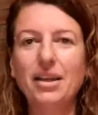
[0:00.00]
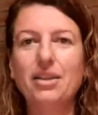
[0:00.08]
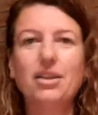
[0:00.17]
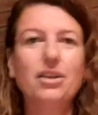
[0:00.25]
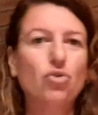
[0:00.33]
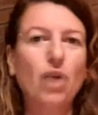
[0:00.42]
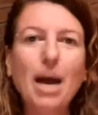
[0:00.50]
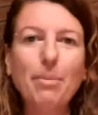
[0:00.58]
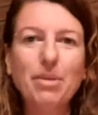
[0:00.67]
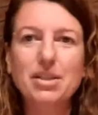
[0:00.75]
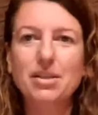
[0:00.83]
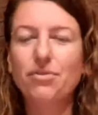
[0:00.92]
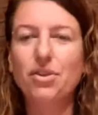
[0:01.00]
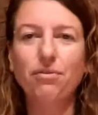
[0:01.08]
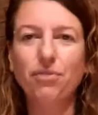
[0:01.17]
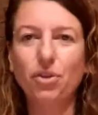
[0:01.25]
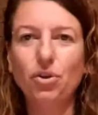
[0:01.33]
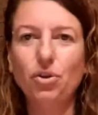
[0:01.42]
the dramas of the
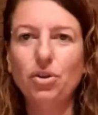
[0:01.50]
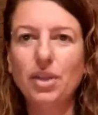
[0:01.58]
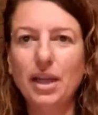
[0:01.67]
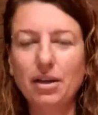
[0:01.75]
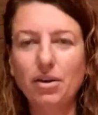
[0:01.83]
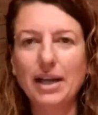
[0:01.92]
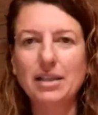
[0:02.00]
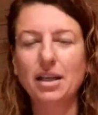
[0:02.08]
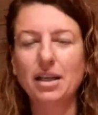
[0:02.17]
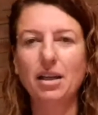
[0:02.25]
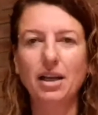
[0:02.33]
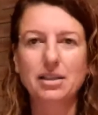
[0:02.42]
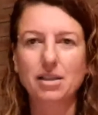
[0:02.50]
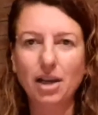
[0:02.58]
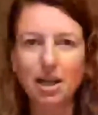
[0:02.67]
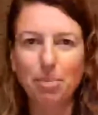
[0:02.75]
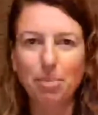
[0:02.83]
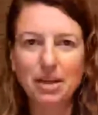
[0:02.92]
few that are acting like
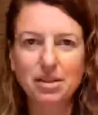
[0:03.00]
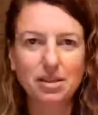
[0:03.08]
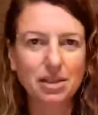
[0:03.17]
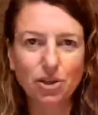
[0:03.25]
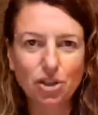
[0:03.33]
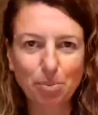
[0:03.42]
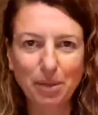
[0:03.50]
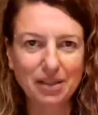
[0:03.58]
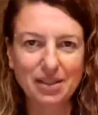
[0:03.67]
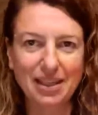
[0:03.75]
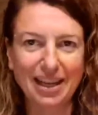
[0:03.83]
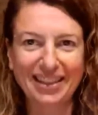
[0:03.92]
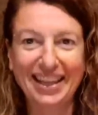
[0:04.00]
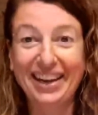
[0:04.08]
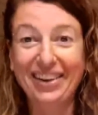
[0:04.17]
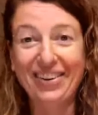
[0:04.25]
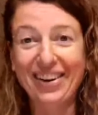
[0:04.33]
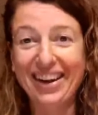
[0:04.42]
psychopaths and sociopaths out
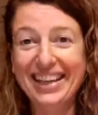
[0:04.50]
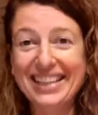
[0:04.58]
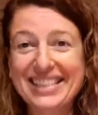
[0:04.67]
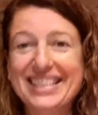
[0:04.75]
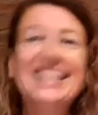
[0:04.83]
there, right?